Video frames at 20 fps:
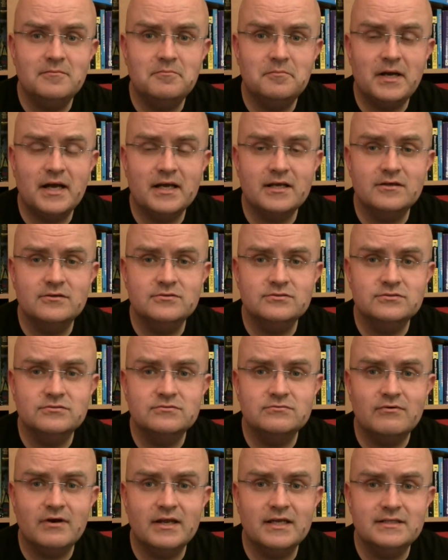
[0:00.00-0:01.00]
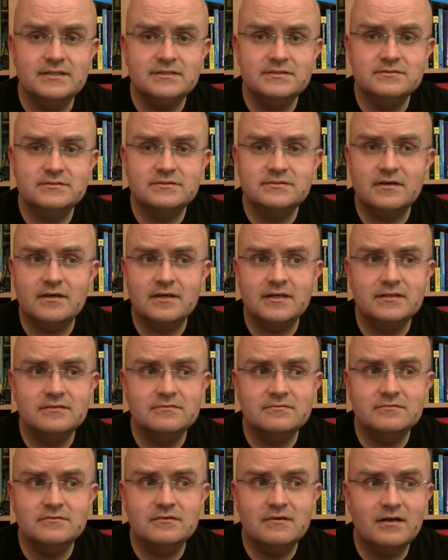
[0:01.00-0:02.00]
Paco's great site.
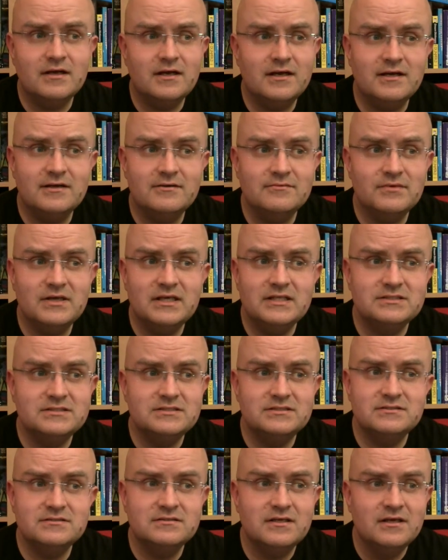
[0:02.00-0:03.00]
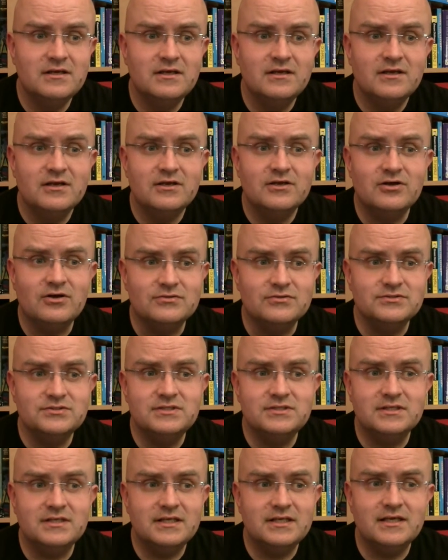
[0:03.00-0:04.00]
It's
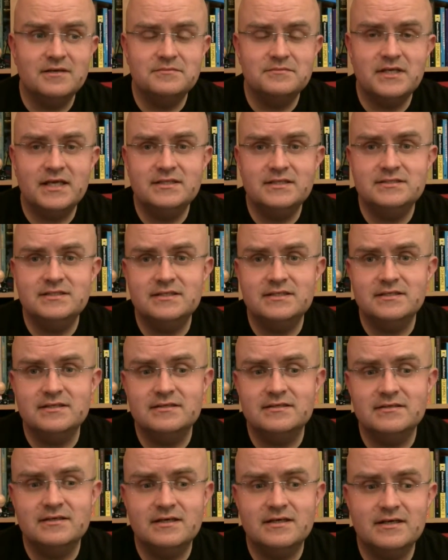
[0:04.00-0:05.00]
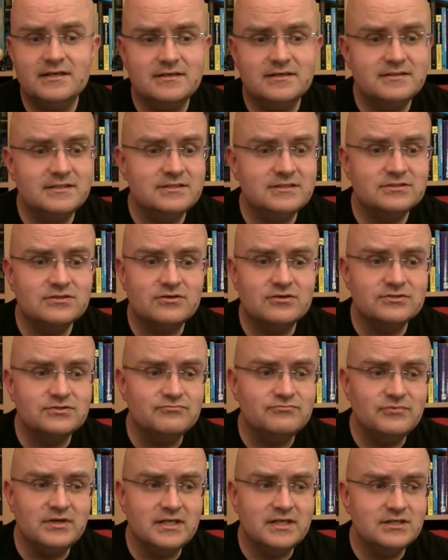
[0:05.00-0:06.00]
constantly updating and it's got
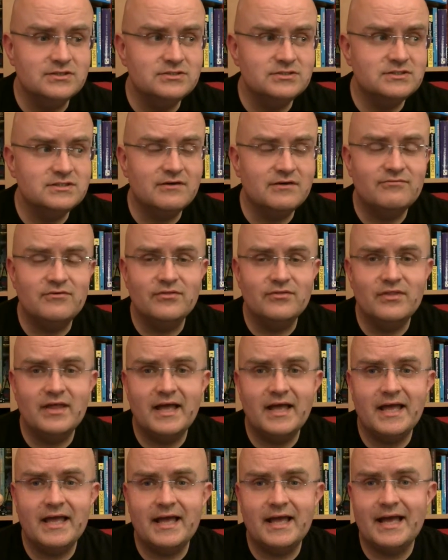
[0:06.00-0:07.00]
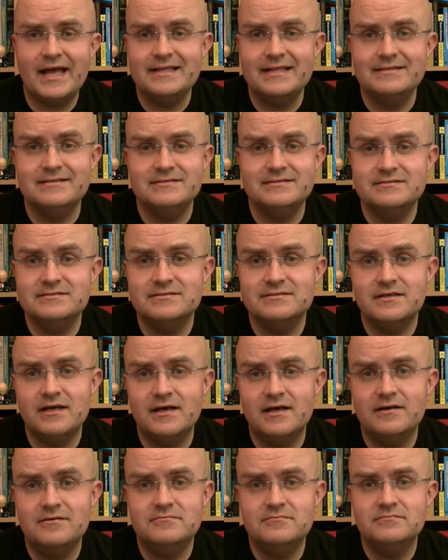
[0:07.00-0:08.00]
some really good stuff on there, and
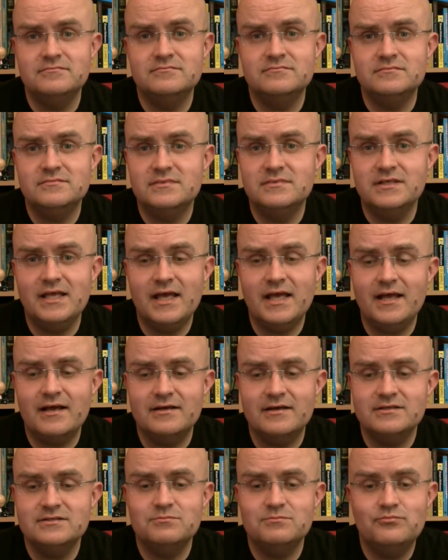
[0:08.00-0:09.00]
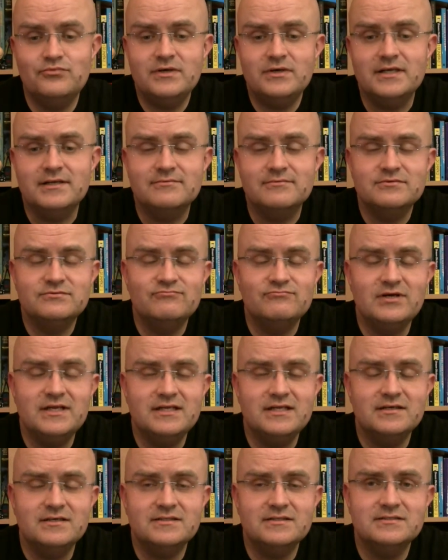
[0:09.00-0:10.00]
it's brilliant. It's really
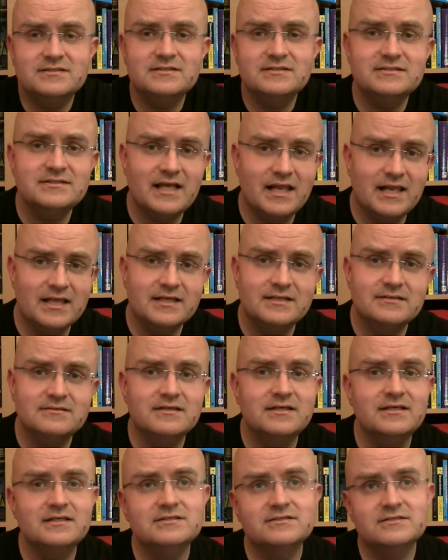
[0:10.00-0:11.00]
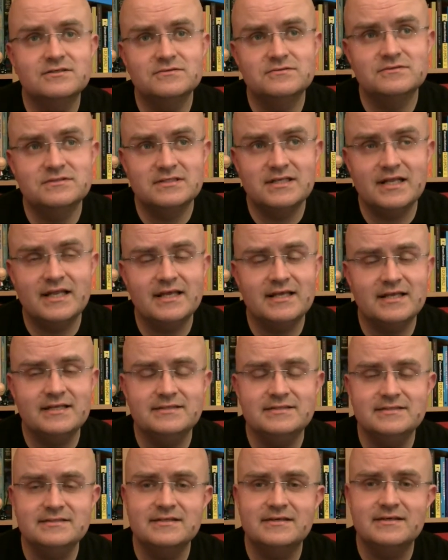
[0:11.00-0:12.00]
nice, it's elegant, it's slickly
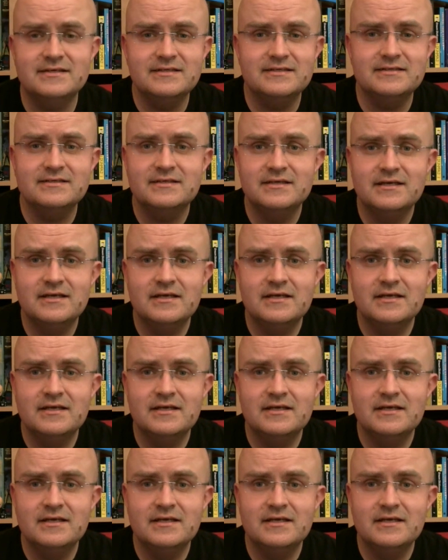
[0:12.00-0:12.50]
designed,